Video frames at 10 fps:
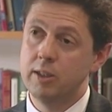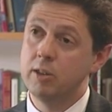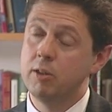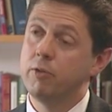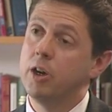
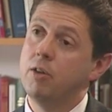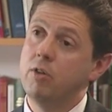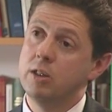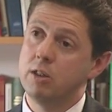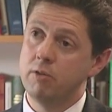There's the
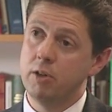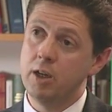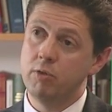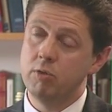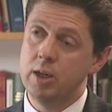5-year
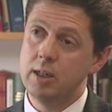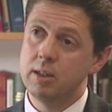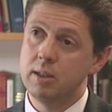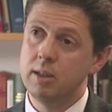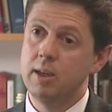survival
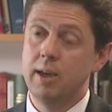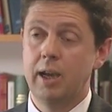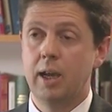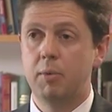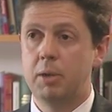rate,
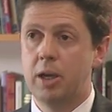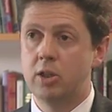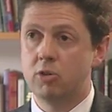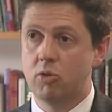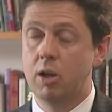how many
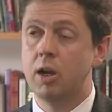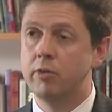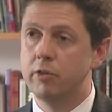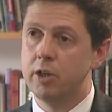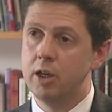patients are
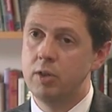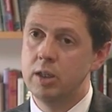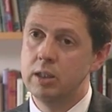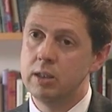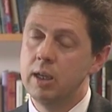alive at 5
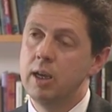years,